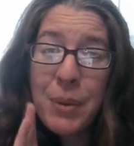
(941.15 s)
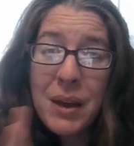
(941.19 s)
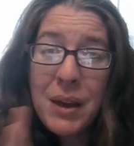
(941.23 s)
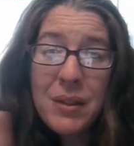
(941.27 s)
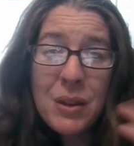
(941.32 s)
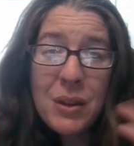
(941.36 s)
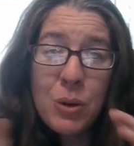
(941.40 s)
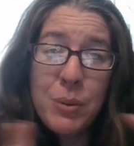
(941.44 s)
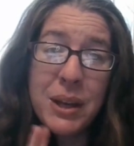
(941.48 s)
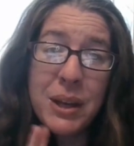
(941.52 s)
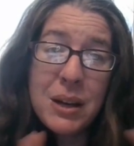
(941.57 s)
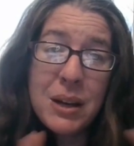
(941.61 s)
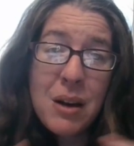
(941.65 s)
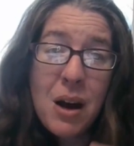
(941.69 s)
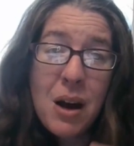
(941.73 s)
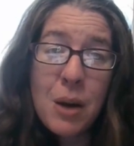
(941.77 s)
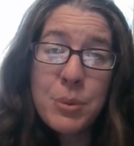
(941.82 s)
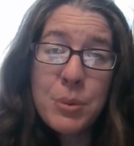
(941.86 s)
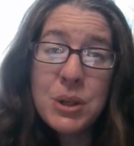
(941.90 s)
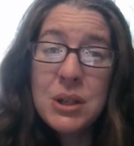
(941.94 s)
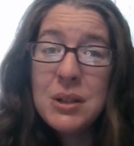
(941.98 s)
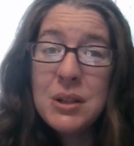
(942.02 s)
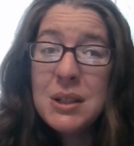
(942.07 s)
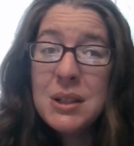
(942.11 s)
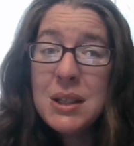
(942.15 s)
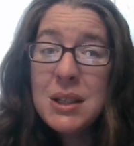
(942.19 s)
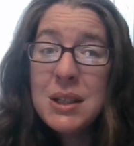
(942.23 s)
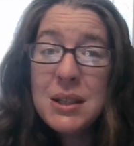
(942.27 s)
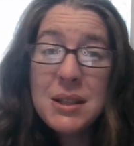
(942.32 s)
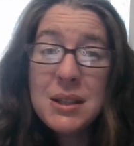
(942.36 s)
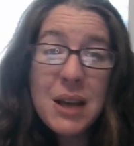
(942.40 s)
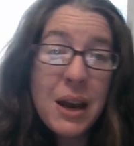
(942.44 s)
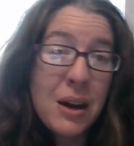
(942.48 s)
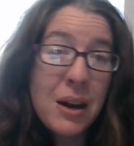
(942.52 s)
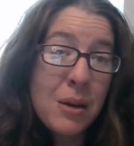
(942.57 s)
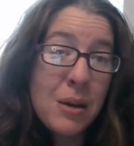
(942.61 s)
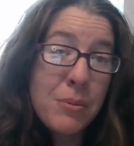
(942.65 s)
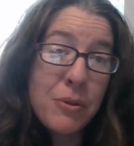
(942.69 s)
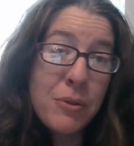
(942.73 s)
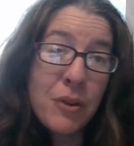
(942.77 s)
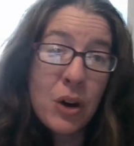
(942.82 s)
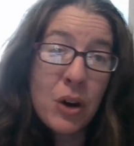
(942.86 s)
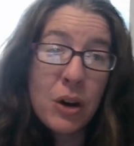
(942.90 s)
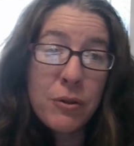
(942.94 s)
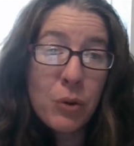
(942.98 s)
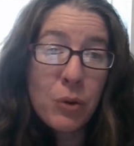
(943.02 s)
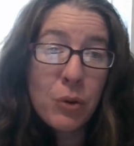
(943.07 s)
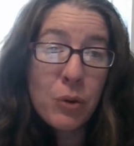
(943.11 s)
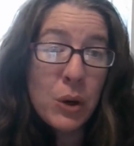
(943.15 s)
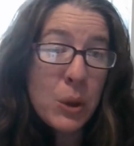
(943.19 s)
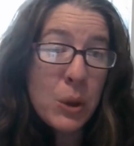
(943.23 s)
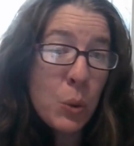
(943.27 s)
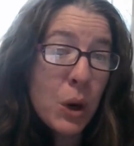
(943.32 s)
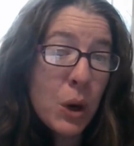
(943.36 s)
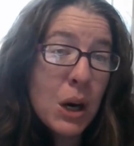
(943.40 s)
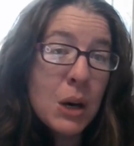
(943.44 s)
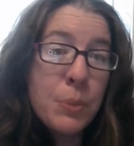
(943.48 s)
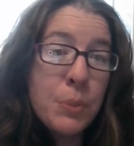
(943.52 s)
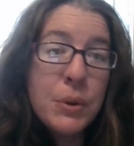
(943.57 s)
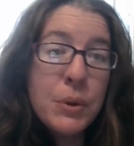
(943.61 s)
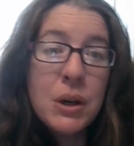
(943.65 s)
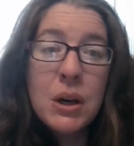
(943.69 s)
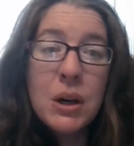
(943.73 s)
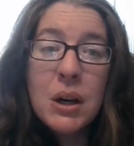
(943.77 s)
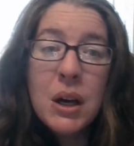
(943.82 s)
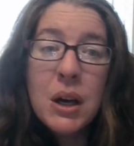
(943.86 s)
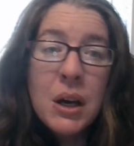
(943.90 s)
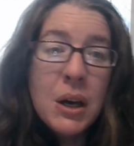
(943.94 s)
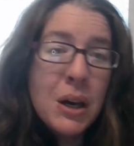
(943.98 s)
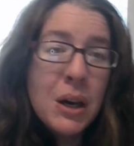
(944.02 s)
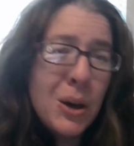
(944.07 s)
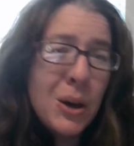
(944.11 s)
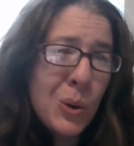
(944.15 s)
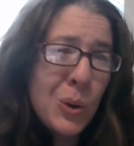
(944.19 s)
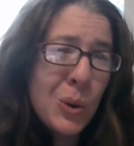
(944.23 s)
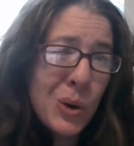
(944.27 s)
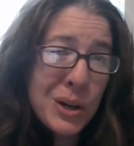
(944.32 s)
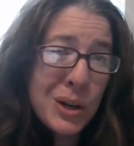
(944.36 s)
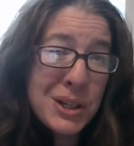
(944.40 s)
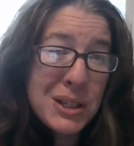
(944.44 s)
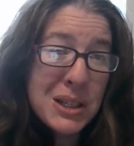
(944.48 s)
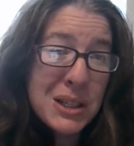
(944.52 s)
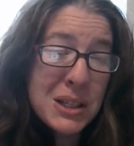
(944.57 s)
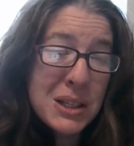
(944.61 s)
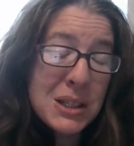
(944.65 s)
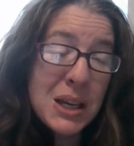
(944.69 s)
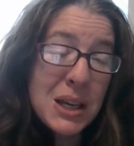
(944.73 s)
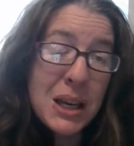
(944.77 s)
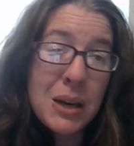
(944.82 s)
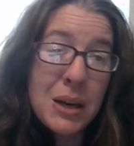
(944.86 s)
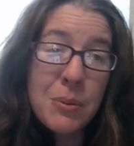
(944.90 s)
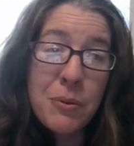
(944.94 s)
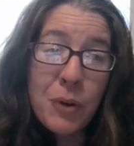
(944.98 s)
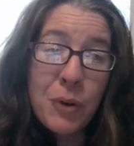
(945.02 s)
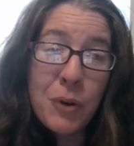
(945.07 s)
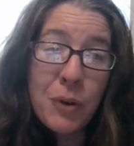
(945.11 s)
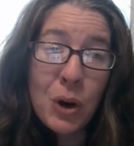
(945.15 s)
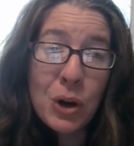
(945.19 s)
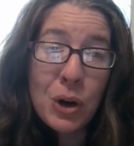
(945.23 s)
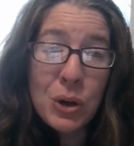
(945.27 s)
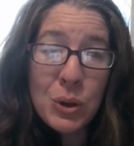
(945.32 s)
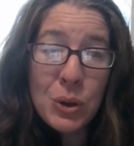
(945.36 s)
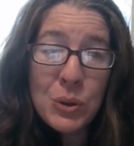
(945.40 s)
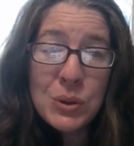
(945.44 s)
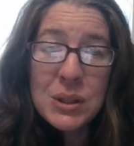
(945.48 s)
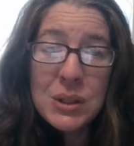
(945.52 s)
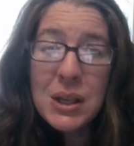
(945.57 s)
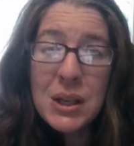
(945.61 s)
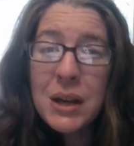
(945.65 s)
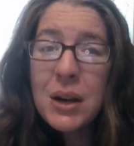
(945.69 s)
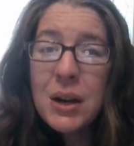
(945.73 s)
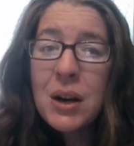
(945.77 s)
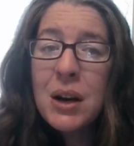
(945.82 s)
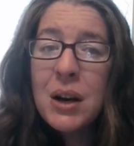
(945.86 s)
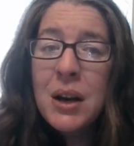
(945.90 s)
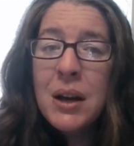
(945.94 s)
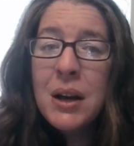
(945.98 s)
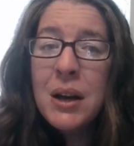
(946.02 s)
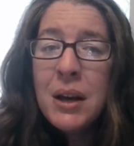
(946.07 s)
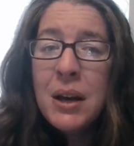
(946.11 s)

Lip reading: and there'll be an option to sign up for a free workbook or just to sign up for our newsletter.